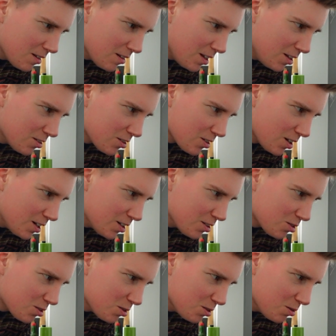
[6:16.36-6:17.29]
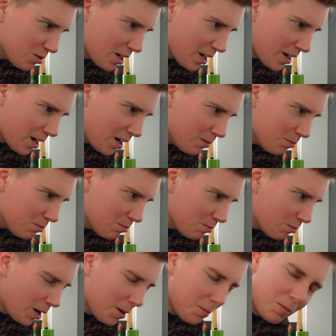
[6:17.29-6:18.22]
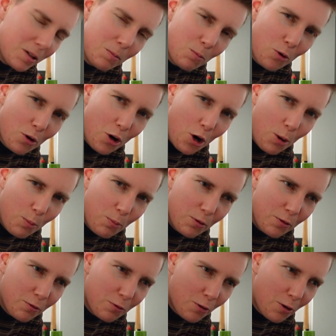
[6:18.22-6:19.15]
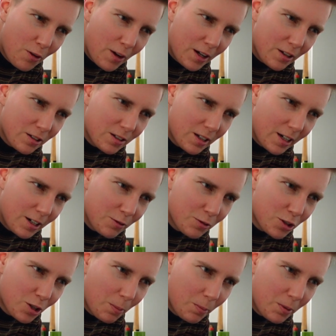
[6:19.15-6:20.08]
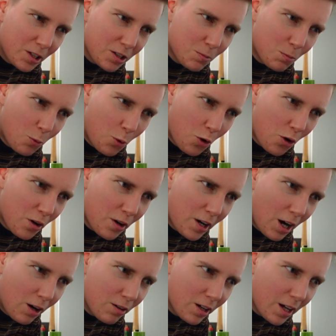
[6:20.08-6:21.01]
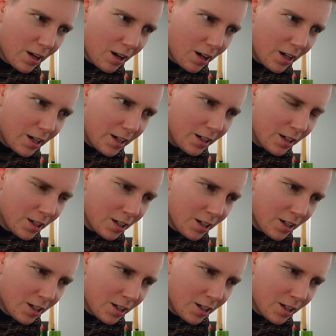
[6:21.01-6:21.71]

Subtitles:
insight to that I might be more open for that kind of topics more now that I